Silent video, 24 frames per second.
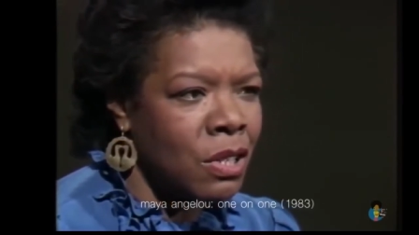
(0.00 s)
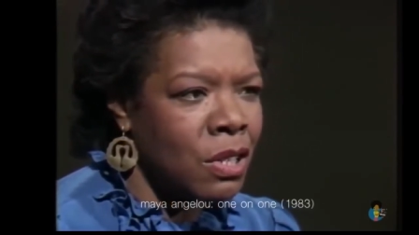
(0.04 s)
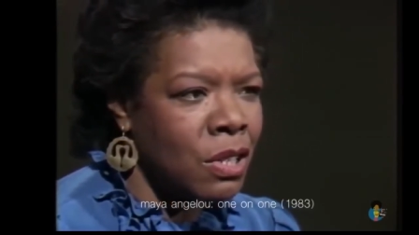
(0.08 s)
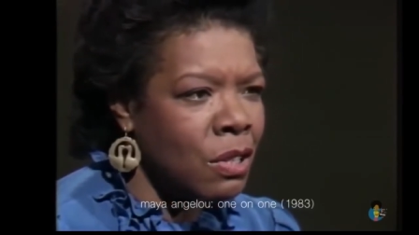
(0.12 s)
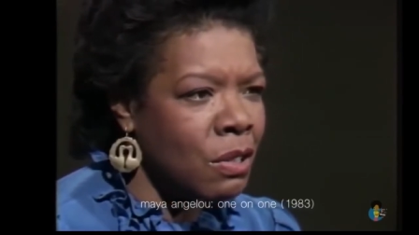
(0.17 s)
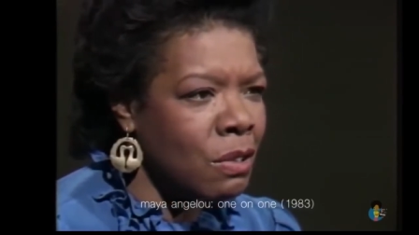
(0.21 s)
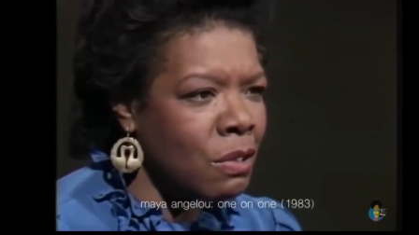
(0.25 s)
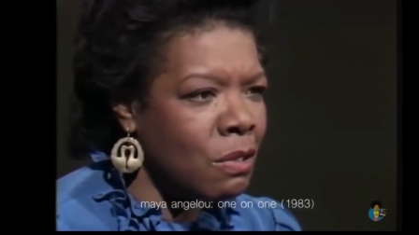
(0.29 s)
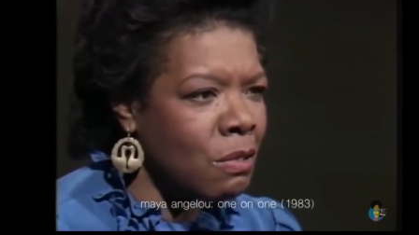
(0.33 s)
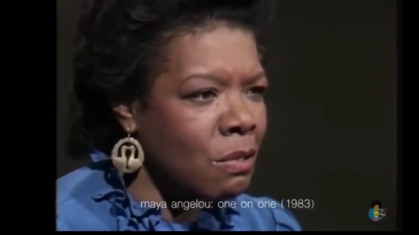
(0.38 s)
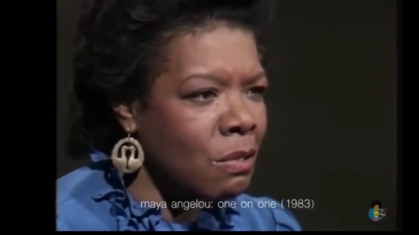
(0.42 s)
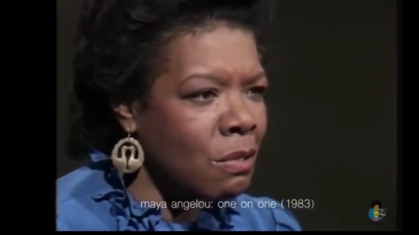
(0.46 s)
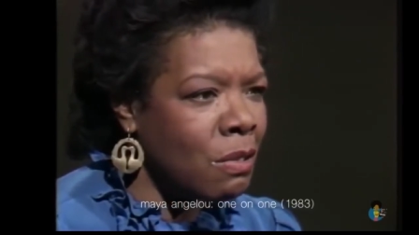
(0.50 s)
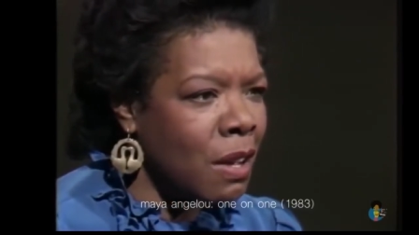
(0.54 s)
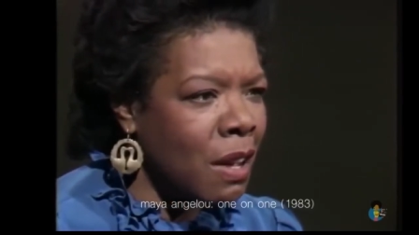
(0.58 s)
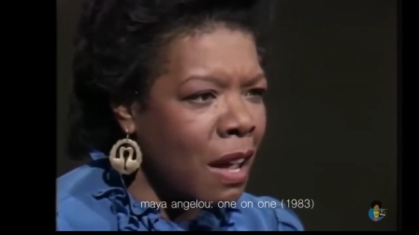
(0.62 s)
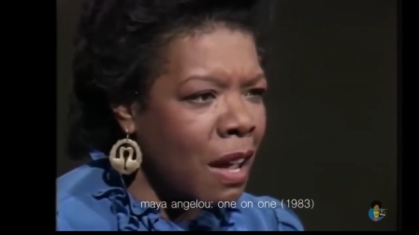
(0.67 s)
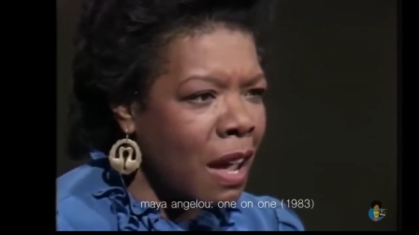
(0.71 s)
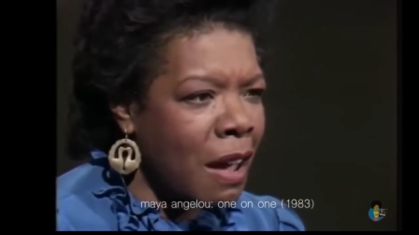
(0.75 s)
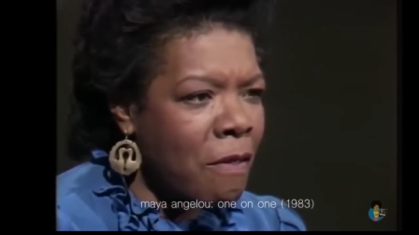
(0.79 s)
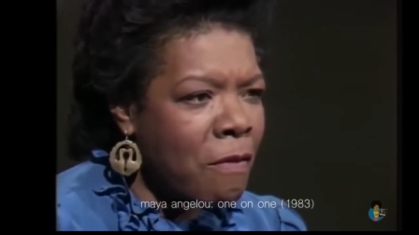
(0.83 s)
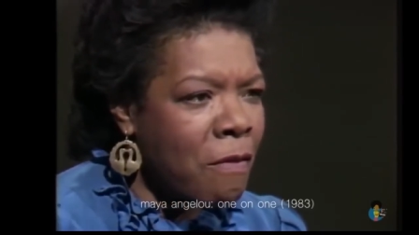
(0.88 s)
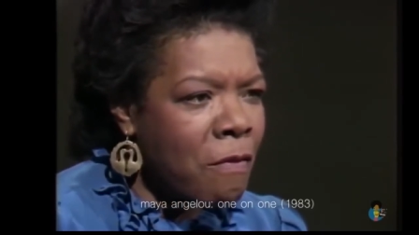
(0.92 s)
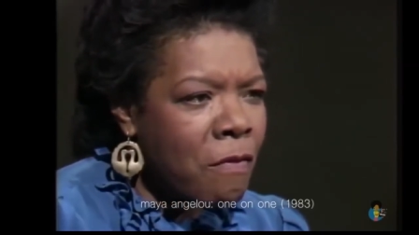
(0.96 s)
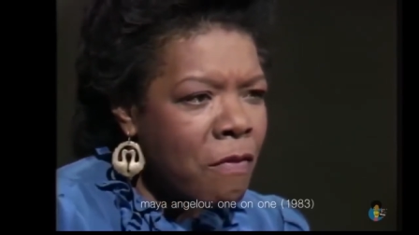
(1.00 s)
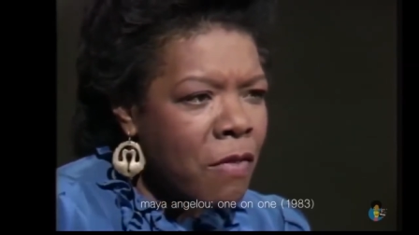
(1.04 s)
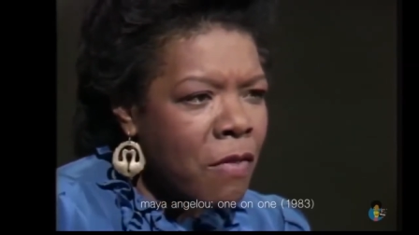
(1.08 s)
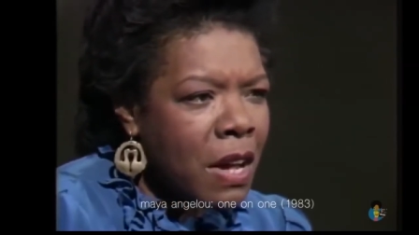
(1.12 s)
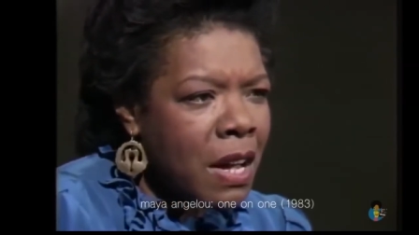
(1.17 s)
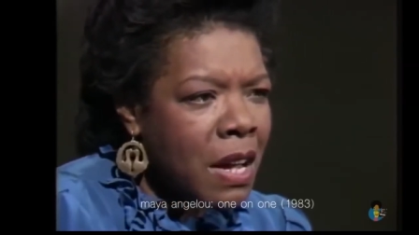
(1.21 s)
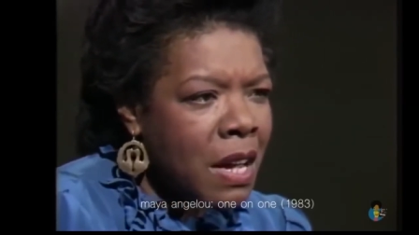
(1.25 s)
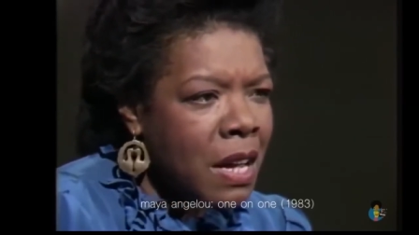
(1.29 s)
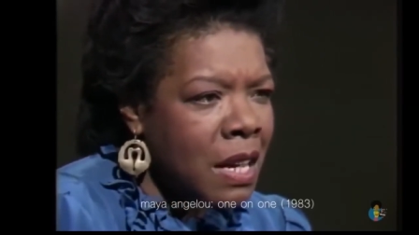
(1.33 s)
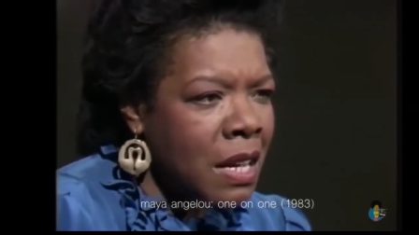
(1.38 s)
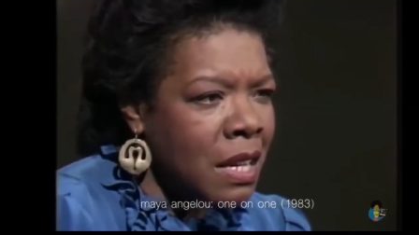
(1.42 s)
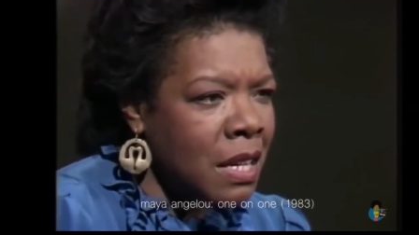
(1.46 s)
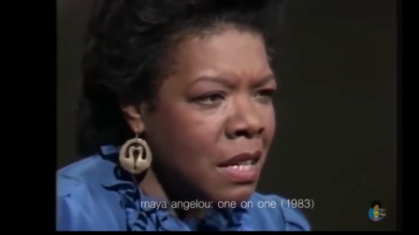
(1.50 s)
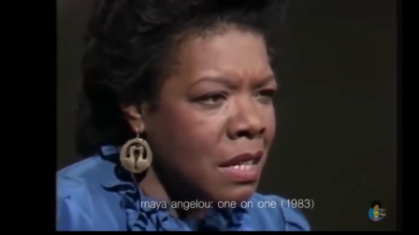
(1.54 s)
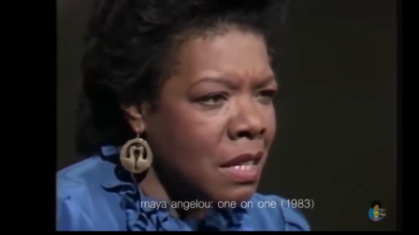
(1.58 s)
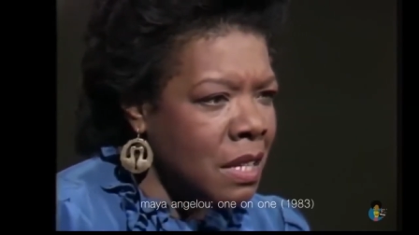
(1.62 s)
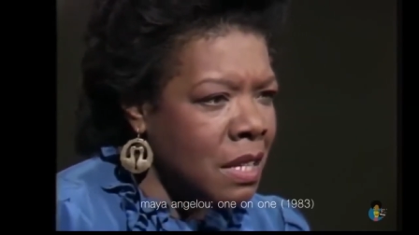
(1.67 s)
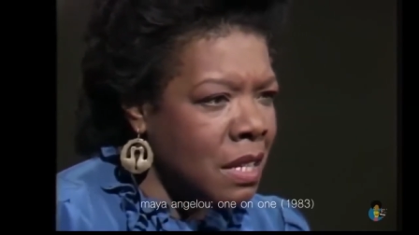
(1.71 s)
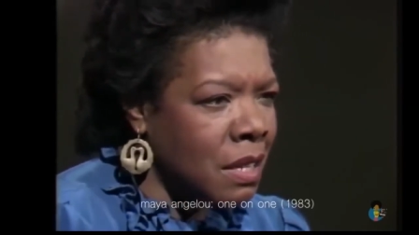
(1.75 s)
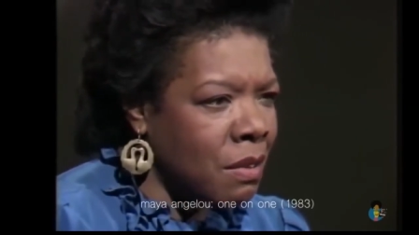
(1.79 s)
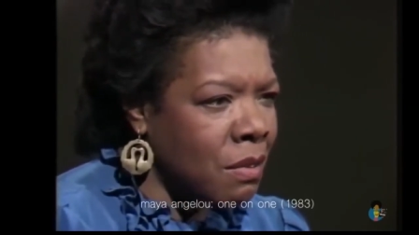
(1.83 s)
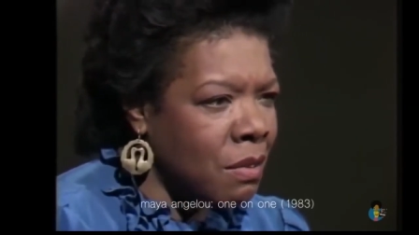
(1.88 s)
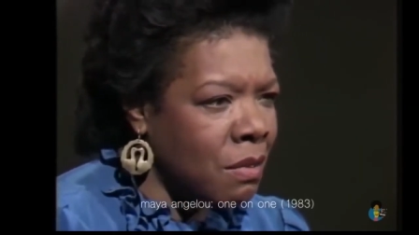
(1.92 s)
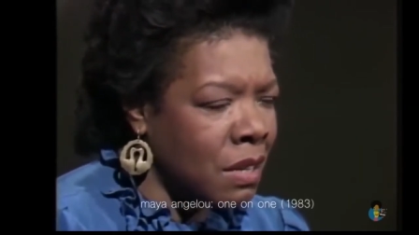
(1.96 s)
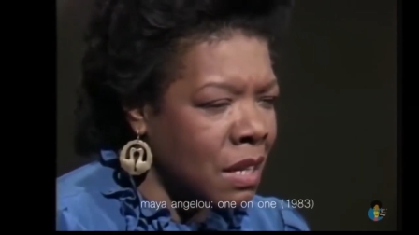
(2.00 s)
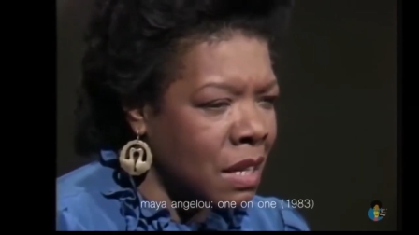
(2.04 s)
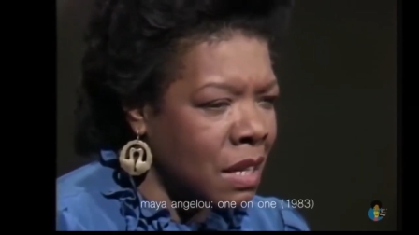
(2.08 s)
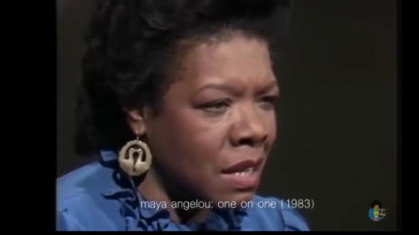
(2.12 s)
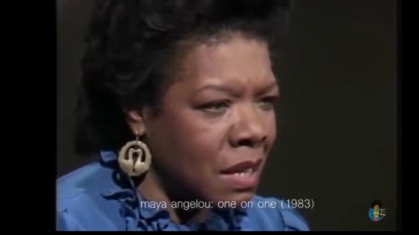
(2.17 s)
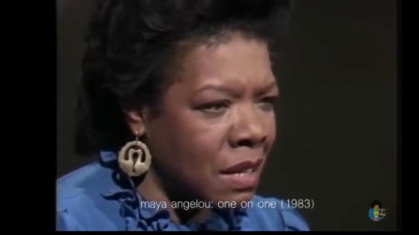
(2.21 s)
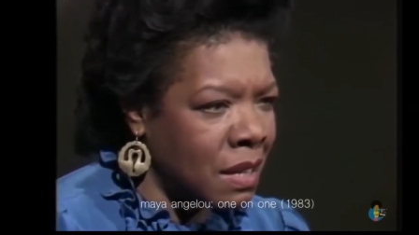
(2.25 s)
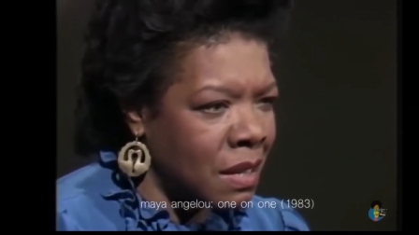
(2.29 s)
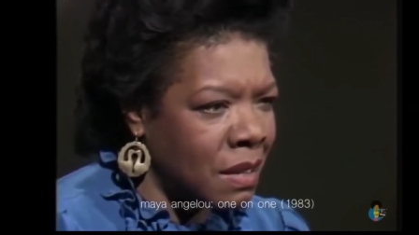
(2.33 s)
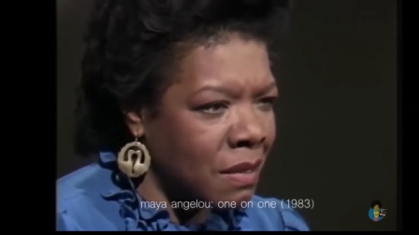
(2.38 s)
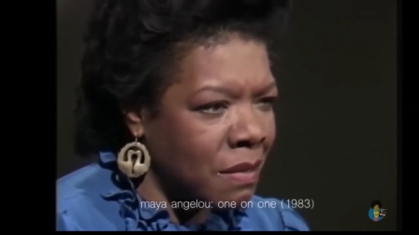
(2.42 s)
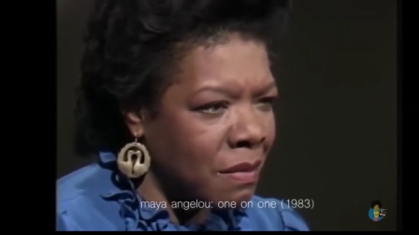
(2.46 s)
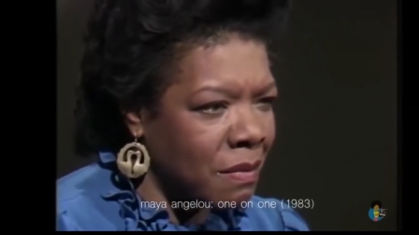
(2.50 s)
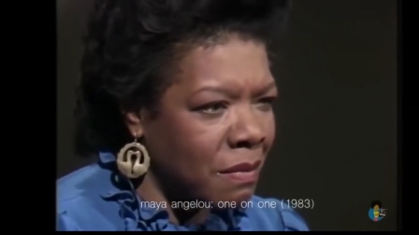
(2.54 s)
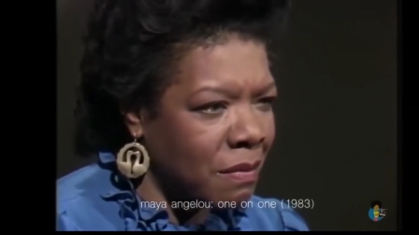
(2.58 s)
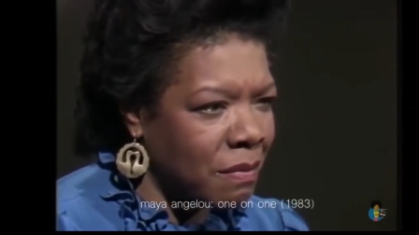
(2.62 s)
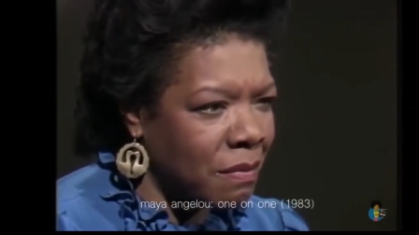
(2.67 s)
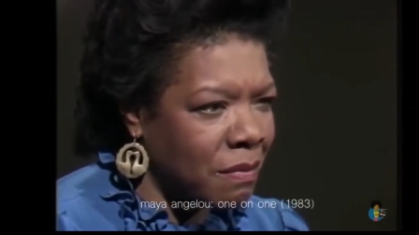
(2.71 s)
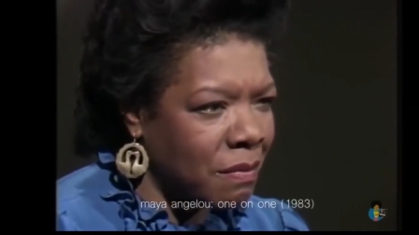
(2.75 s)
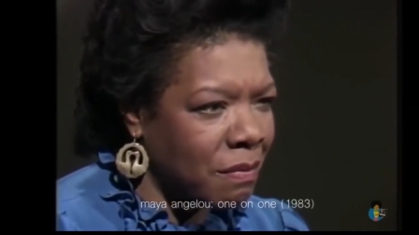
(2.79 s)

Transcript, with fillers: to a fine degree.